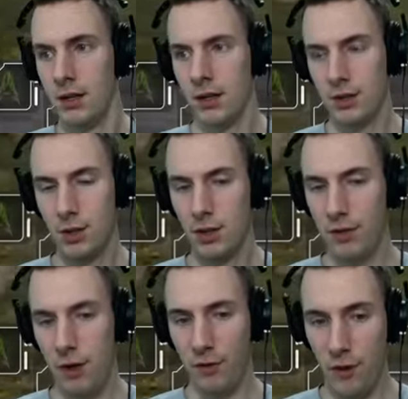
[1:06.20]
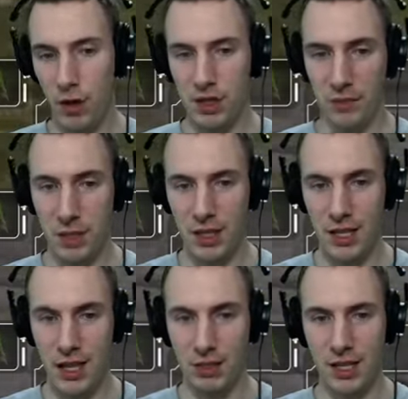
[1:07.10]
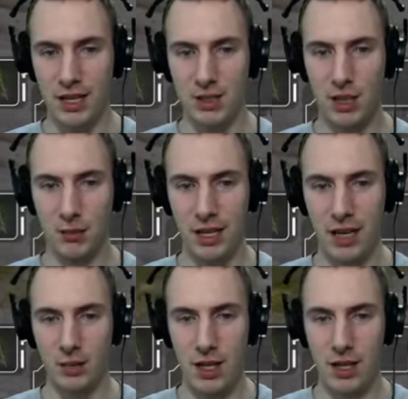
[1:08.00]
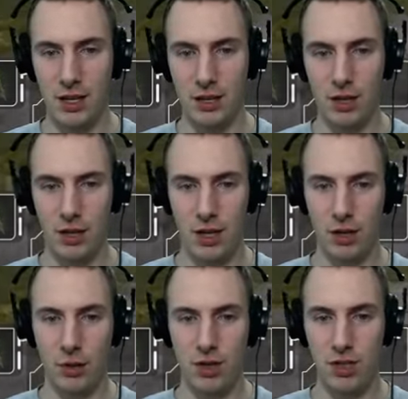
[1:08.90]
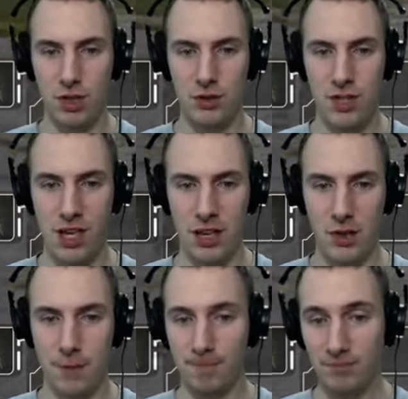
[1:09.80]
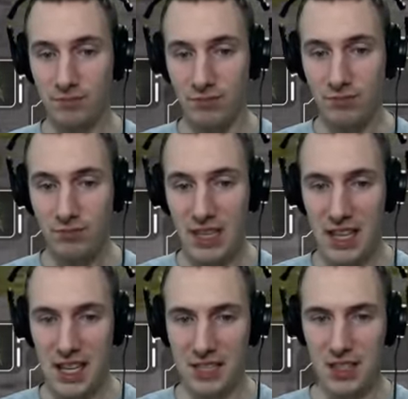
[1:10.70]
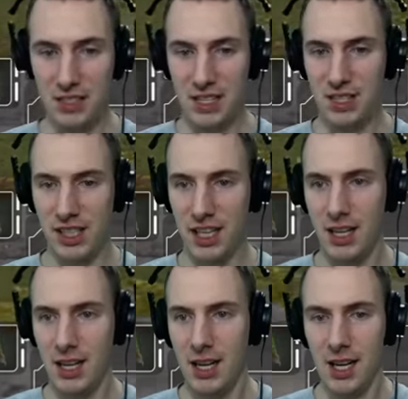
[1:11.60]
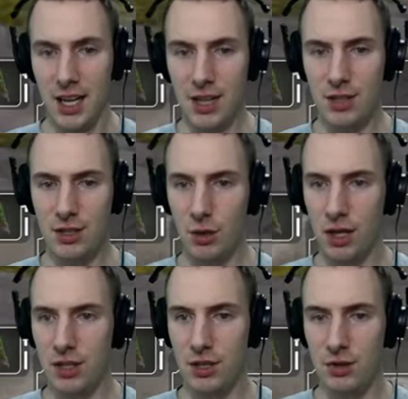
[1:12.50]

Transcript: So the very first ability here, ladies and gentlemen, that we are going to choose to get here in this lane is going to